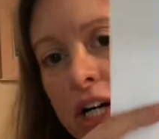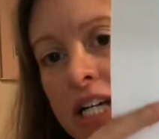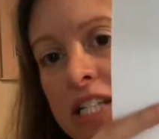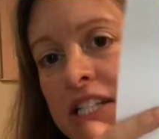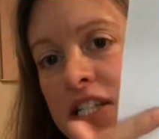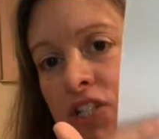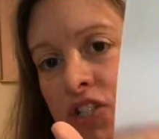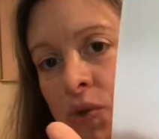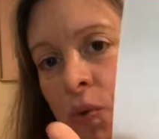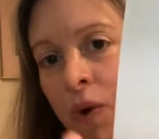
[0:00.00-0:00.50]
It's
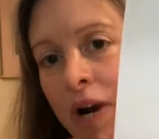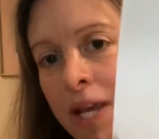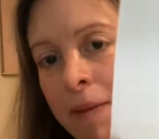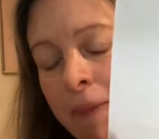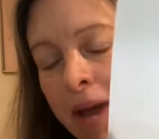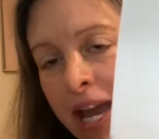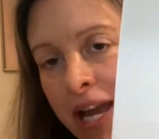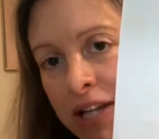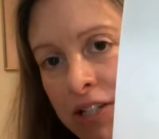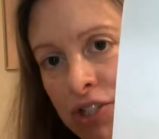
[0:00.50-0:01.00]
a
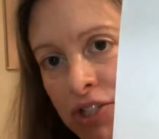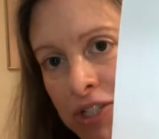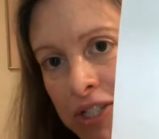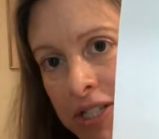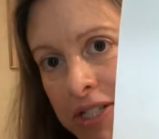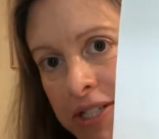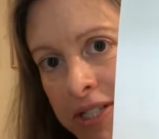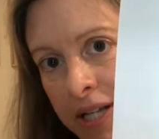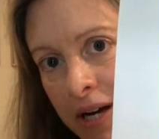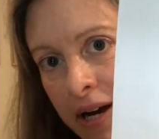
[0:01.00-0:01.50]
20-page
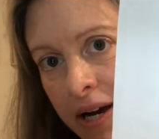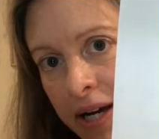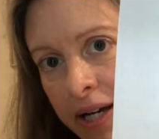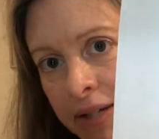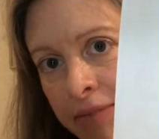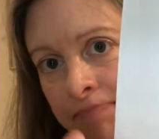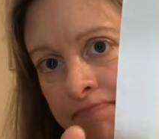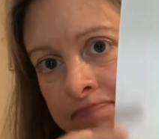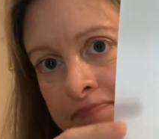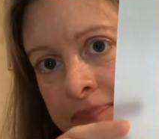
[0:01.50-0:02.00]

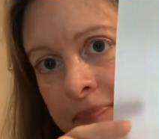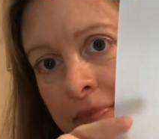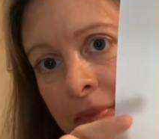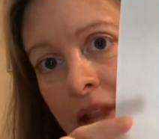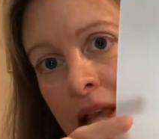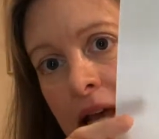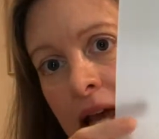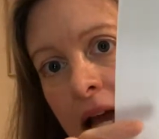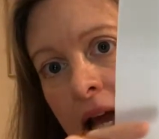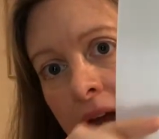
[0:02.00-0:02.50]
design,
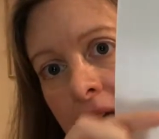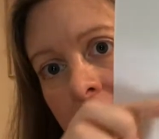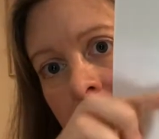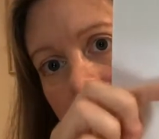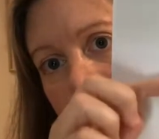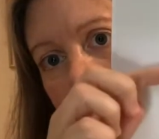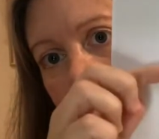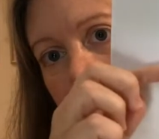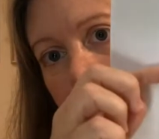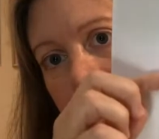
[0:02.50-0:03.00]

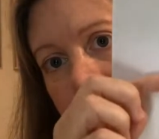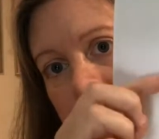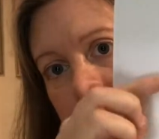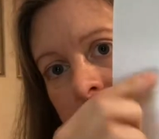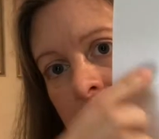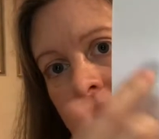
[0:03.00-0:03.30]
and